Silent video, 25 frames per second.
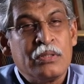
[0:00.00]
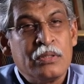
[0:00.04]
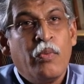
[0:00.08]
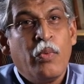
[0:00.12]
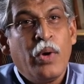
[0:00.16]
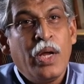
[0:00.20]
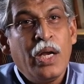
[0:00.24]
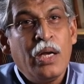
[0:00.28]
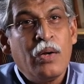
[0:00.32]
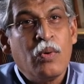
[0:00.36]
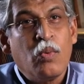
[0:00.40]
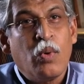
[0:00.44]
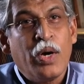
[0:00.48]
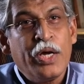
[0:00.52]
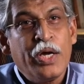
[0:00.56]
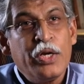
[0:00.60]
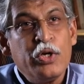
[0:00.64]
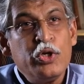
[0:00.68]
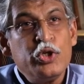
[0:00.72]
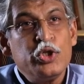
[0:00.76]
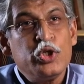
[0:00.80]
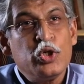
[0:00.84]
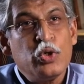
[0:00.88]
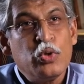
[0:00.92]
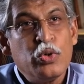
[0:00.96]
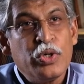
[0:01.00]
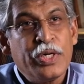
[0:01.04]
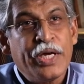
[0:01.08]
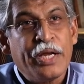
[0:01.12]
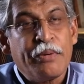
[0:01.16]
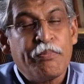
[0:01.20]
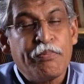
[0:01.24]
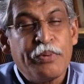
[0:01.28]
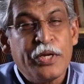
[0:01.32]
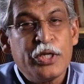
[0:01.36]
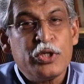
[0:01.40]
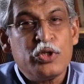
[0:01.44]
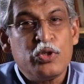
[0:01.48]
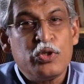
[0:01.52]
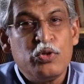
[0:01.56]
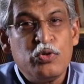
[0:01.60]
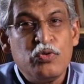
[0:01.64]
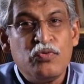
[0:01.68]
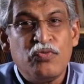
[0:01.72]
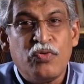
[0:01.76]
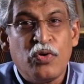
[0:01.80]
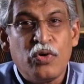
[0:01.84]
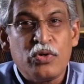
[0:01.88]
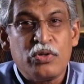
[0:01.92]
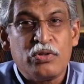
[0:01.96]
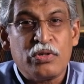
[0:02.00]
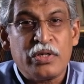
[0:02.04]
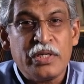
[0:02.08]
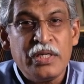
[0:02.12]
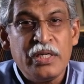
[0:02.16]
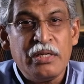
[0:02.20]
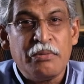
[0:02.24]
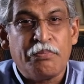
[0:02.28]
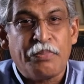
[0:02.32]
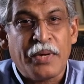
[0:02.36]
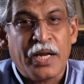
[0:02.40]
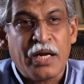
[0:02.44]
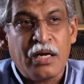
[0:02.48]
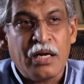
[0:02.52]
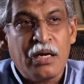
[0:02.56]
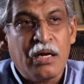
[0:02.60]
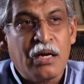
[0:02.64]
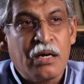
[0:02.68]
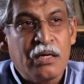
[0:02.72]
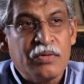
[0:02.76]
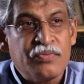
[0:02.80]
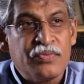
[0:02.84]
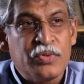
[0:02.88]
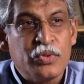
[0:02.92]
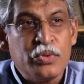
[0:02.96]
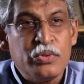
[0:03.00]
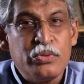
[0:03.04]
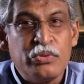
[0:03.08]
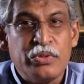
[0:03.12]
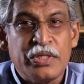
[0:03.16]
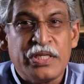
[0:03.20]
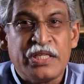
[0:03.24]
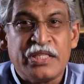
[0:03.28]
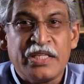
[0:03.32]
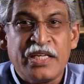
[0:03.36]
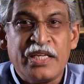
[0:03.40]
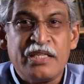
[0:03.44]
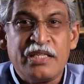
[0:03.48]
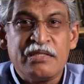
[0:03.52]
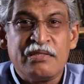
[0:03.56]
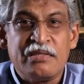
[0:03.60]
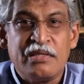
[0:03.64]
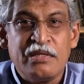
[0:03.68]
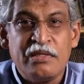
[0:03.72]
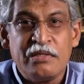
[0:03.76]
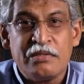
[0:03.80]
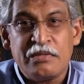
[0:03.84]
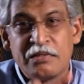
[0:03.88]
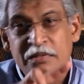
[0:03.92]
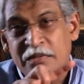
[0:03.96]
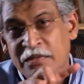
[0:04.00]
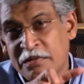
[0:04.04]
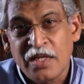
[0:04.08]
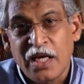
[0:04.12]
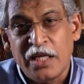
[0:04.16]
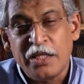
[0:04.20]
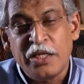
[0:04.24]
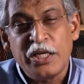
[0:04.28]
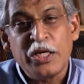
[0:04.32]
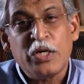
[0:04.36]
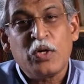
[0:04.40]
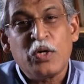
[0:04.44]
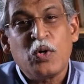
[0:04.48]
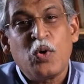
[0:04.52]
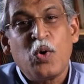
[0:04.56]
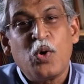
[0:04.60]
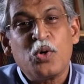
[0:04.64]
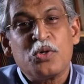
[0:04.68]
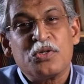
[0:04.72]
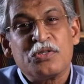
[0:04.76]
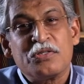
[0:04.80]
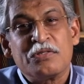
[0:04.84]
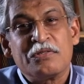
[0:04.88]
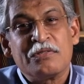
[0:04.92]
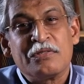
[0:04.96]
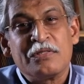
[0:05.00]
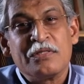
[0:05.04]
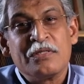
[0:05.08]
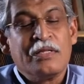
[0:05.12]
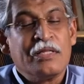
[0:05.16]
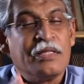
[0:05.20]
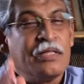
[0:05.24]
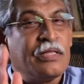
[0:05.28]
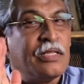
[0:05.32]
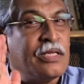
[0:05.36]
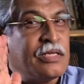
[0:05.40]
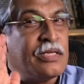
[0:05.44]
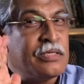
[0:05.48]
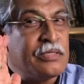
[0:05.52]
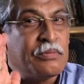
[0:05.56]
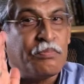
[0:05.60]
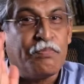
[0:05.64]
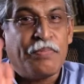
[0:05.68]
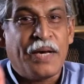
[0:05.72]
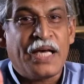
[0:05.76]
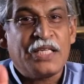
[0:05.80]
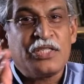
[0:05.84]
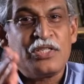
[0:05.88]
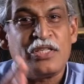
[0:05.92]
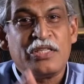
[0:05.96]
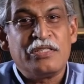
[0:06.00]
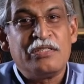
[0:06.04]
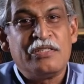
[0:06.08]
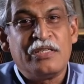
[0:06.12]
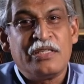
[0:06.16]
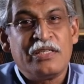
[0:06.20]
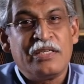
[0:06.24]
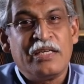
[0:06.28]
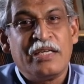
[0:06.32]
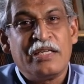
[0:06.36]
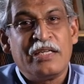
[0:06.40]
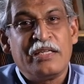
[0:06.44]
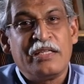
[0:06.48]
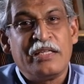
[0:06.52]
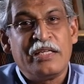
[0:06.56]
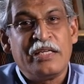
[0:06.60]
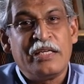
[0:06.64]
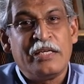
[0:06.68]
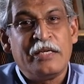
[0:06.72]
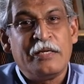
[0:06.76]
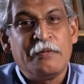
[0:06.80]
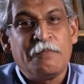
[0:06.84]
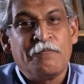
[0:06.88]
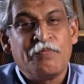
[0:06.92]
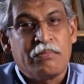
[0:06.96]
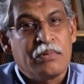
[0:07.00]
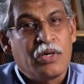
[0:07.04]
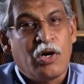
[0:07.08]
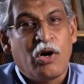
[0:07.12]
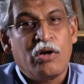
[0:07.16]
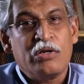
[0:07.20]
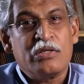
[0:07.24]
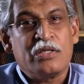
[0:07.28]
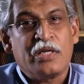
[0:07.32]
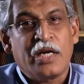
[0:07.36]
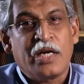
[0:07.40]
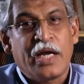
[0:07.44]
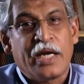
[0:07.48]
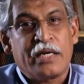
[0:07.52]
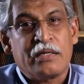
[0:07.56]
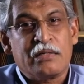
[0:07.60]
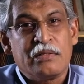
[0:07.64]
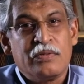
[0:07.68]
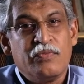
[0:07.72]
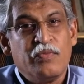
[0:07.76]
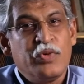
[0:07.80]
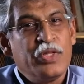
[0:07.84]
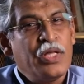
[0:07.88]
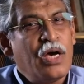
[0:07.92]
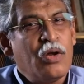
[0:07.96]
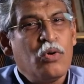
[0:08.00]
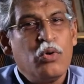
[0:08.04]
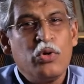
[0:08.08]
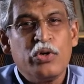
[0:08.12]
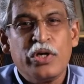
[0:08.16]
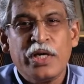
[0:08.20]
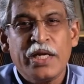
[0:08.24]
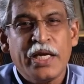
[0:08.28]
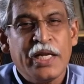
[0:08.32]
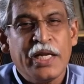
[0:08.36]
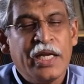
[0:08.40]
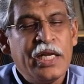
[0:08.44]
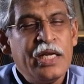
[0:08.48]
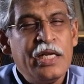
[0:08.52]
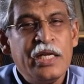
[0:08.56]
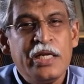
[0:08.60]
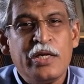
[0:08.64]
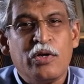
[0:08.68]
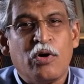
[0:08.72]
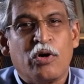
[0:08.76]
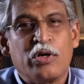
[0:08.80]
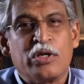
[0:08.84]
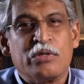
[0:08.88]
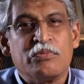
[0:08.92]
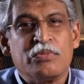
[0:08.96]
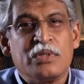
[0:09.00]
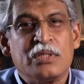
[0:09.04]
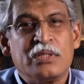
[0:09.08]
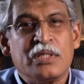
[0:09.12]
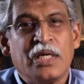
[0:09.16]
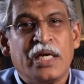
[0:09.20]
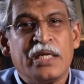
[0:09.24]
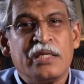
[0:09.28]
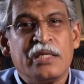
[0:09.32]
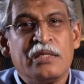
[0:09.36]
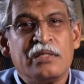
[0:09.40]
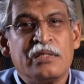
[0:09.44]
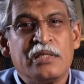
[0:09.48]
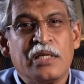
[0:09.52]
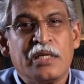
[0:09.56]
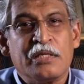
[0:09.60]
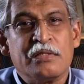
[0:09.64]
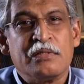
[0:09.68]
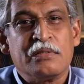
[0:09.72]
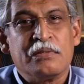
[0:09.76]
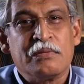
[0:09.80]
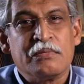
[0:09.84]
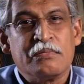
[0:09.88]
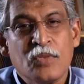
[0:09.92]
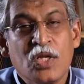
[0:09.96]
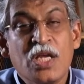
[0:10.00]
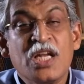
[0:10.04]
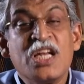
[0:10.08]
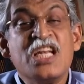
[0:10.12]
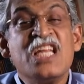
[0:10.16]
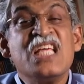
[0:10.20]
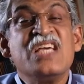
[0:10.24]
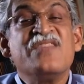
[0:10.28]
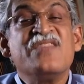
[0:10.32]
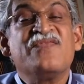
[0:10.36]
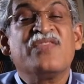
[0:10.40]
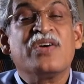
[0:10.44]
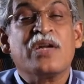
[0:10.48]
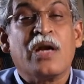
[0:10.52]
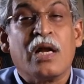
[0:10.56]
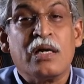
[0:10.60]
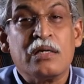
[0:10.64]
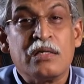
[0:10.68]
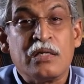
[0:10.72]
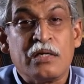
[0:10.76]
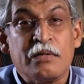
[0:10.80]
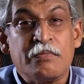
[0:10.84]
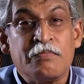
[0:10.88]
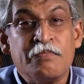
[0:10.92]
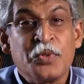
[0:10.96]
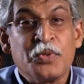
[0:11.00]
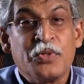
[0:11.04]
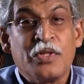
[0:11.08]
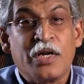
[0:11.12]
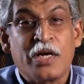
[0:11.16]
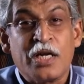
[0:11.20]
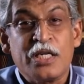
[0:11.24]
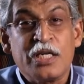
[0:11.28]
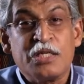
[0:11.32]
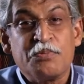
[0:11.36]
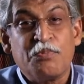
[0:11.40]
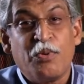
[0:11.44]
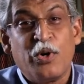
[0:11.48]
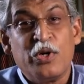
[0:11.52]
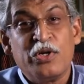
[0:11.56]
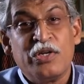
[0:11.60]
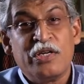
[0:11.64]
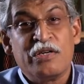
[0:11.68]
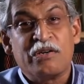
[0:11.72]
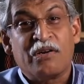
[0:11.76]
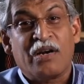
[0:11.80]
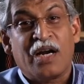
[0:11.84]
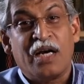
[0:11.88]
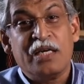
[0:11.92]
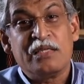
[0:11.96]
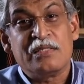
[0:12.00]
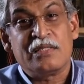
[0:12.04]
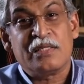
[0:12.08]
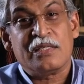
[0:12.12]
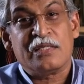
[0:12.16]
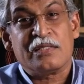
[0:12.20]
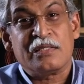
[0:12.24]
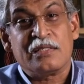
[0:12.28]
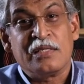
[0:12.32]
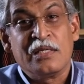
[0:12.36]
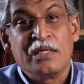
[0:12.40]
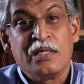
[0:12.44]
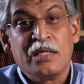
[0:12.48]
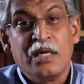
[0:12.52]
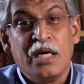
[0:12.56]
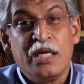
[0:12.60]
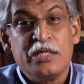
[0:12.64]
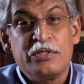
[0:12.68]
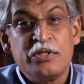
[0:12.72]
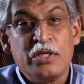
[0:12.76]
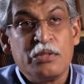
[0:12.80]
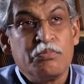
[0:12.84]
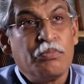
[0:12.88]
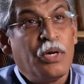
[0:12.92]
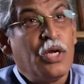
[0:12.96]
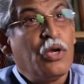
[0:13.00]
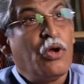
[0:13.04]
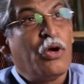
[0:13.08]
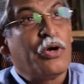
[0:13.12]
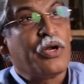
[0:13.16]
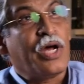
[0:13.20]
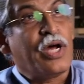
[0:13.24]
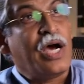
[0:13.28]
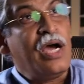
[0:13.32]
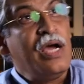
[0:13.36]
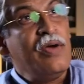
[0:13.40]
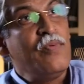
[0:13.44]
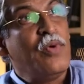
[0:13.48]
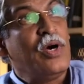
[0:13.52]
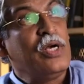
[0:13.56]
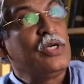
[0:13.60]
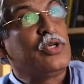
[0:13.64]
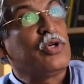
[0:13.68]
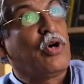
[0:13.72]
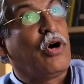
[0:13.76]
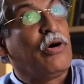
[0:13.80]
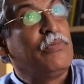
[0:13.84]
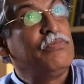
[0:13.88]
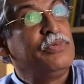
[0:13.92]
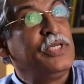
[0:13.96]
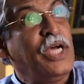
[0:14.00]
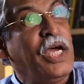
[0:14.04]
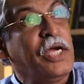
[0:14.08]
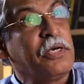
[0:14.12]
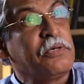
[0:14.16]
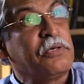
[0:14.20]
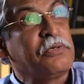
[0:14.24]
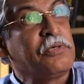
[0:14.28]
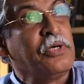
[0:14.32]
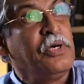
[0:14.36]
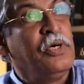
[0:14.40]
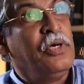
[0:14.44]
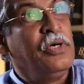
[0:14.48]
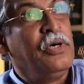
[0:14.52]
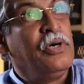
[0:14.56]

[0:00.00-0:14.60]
Well, why don't you look at page 243, paragraph 2? It says this. And then he quotes this passage in the contract without looking at any documents. And he says, leave granted. The respondent rises and says, my lord, I want to object.